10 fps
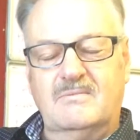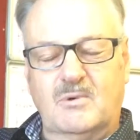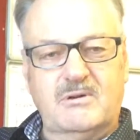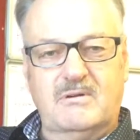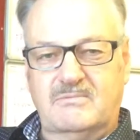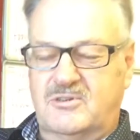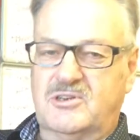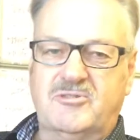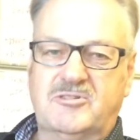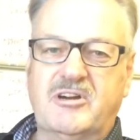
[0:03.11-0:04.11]
We're a
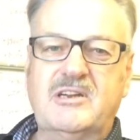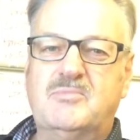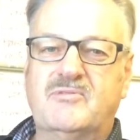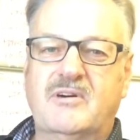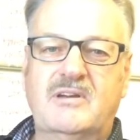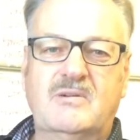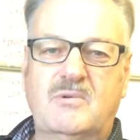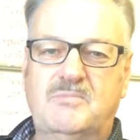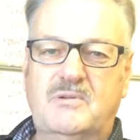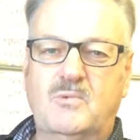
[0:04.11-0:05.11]
tertiary training provider.
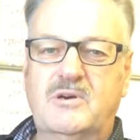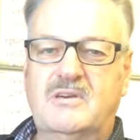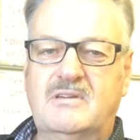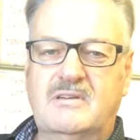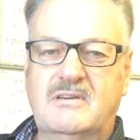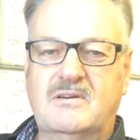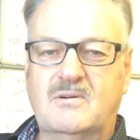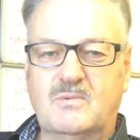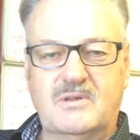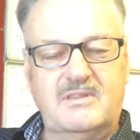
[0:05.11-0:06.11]
We've been working
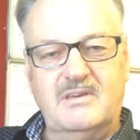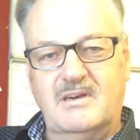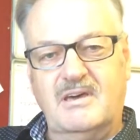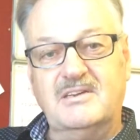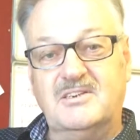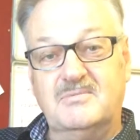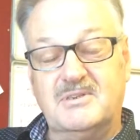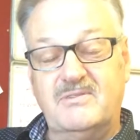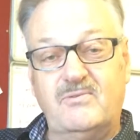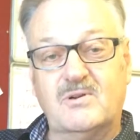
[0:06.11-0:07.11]
now with
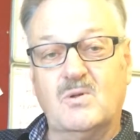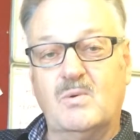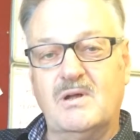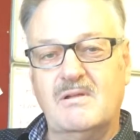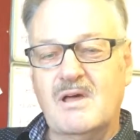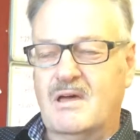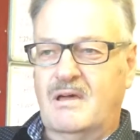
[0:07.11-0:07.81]
HMC for a little while.